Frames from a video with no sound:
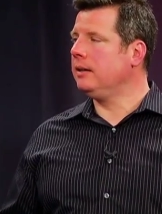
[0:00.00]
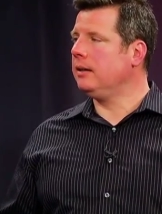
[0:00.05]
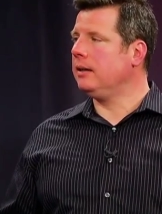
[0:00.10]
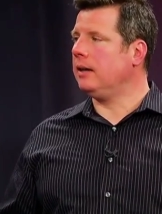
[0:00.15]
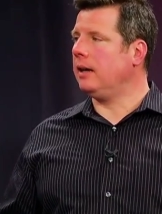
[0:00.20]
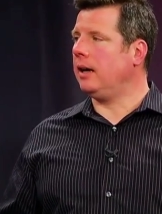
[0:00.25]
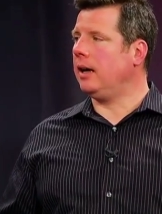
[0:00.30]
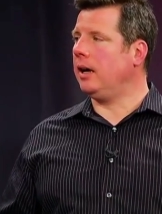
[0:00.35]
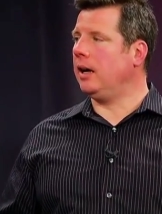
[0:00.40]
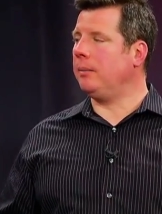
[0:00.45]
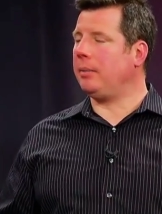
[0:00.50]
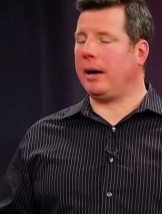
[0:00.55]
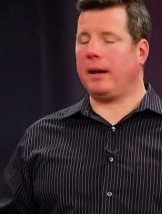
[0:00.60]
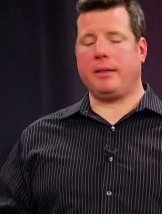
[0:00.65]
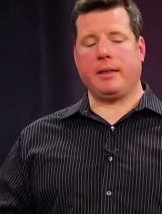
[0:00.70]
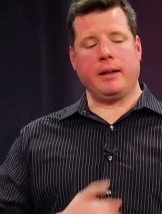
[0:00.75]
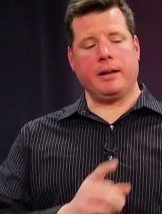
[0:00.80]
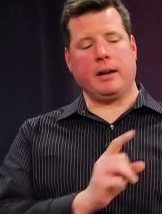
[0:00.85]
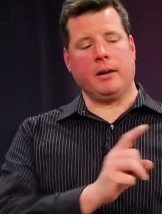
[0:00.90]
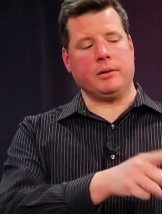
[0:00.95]
Uh, but I
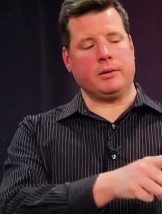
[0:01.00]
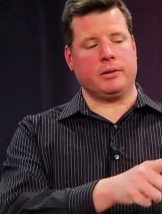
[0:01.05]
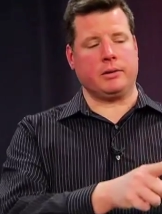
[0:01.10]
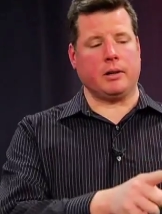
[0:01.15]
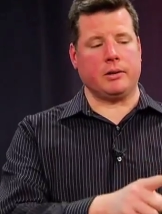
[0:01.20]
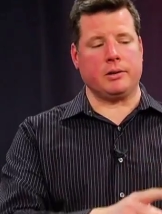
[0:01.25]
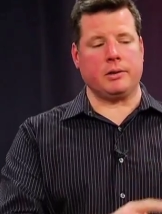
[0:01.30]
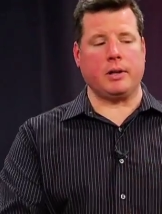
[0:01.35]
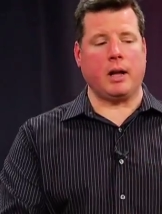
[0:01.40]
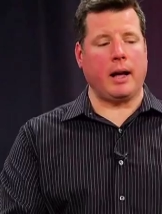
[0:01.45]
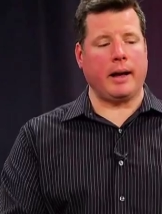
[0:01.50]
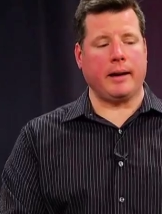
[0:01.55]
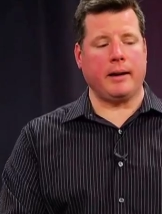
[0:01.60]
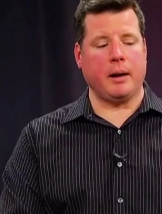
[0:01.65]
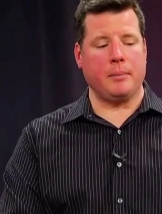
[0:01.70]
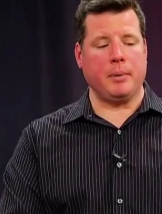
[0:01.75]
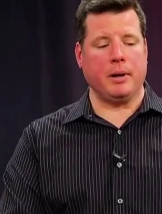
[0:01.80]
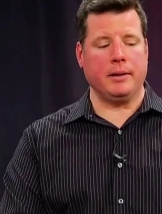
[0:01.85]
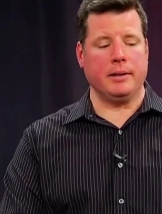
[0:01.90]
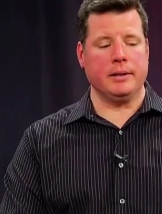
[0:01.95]
think I'll start stocking
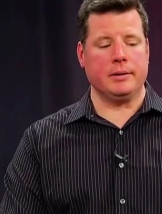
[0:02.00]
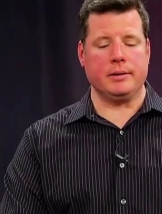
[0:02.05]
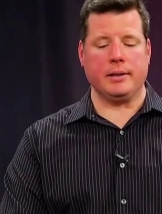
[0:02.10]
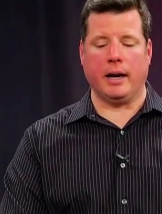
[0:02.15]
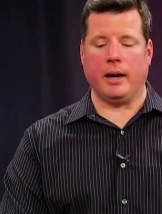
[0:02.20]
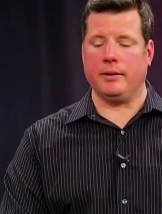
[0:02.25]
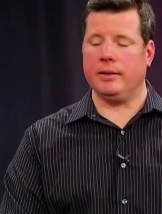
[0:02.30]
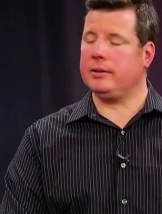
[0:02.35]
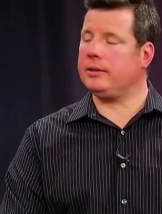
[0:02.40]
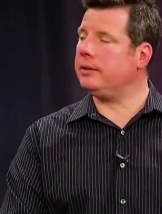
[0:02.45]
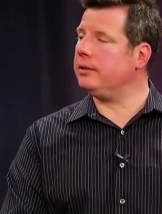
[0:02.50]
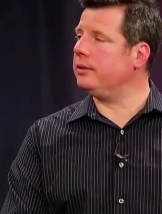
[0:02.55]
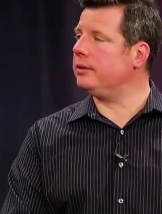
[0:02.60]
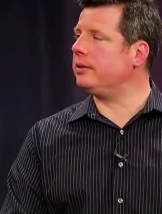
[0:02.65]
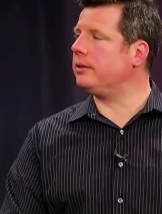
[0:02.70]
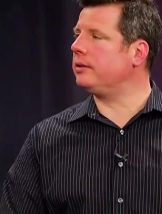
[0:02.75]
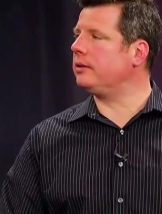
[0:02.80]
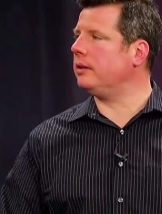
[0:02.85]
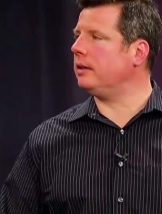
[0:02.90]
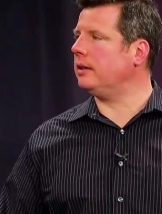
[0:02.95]
up on this now. This
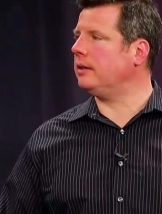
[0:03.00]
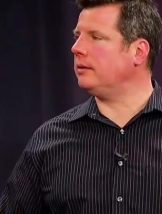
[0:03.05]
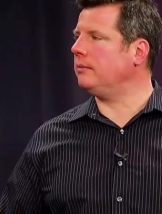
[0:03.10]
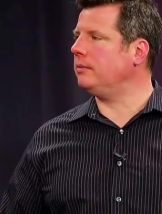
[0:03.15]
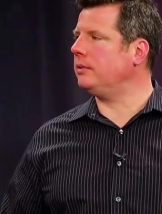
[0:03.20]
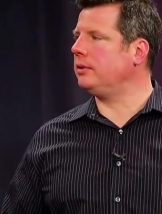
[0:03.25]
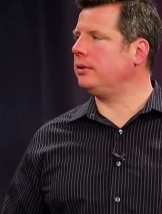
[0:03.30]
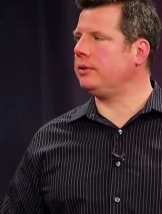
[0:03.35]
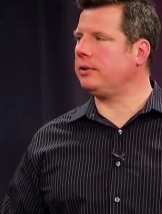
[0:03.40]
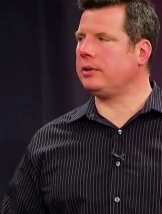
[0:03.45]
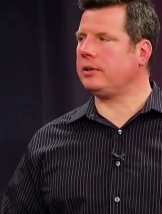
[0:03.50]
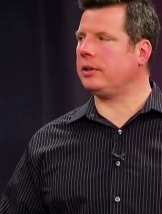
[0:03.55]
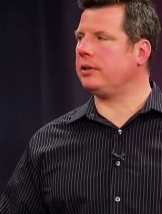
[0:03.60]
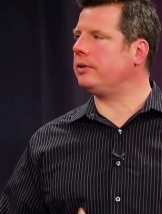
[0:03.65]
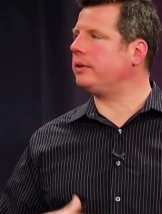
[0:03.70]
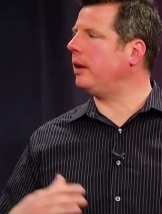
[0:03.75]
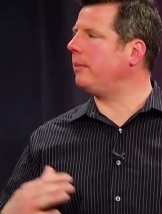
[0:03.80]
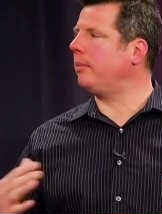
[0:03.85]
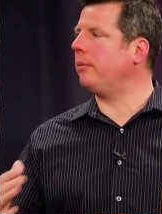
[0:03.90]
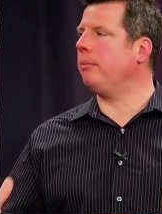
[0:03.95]
is uh, this is just a
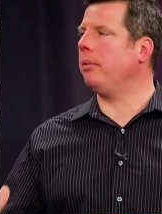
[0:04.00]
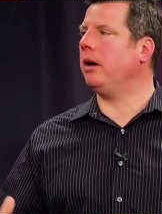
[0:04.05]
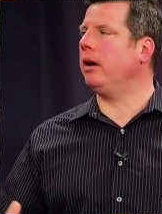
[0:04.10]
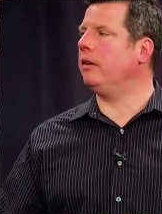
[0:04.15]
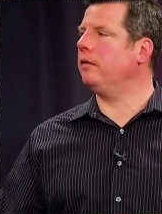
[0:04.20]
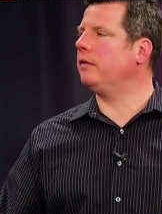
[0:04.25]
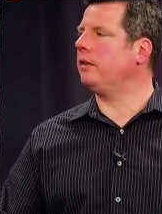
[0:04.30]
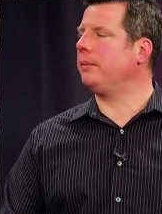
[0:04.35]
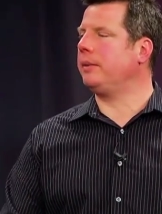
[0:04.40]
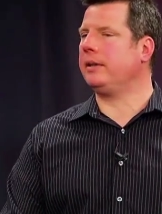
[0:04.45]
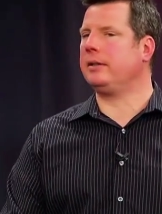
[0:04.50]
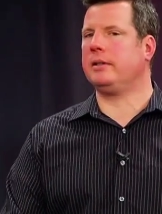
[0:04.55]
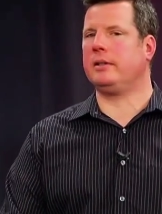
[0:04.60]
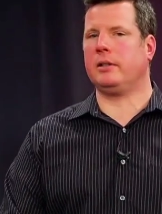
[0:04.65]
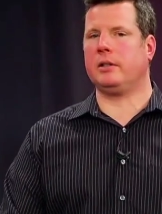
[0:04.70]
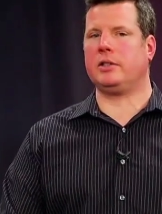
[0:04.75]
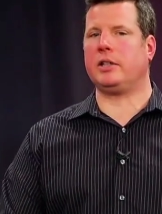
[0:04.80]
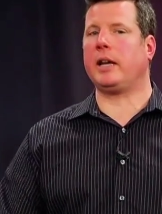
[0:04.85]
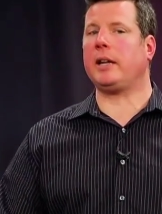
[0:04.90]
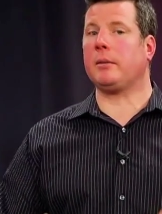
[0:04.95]
step above. I mean, the, the,
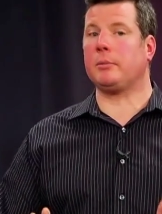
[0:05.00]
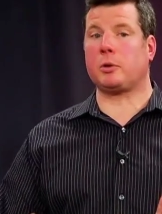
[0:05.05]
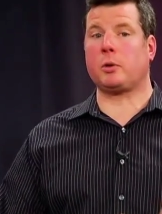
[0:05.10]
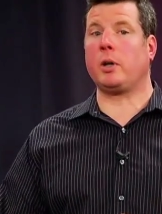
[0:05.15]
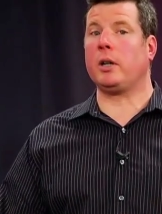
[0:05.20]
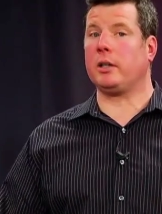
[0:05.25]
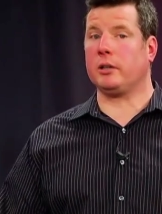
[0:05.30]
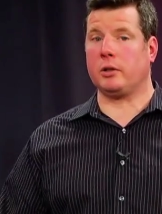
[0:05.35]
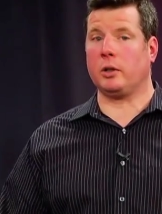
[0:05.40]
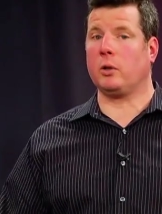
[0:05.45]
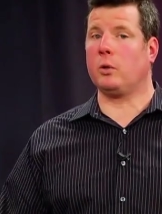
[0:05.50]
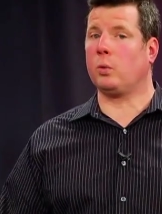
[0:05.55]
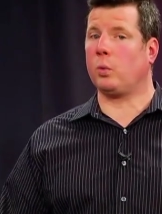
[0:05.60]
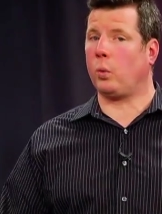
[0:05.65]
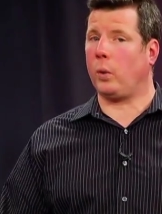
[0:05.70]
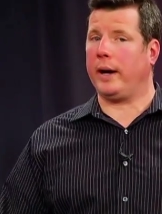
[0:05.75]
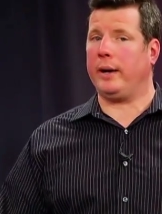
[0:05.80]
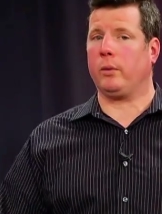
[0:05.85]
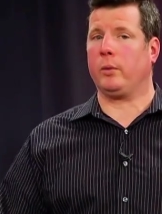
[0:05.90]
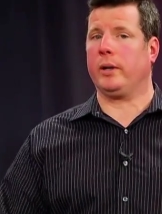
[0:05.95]
Jacobs Creek is a
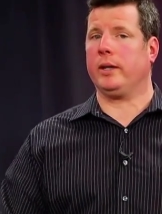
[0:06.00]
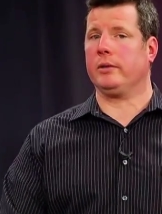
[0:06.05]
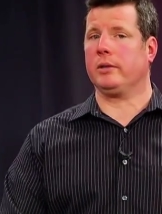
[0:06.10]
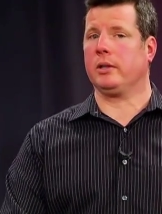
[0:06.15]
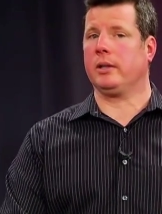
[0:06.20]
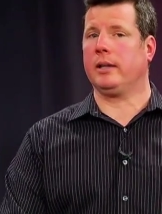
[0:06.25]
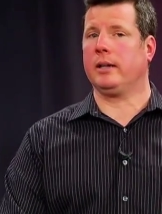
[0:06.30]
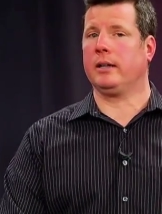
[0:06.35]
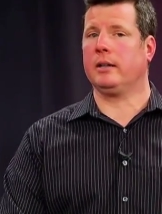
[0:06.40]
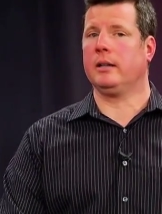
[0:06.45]
great Riesling,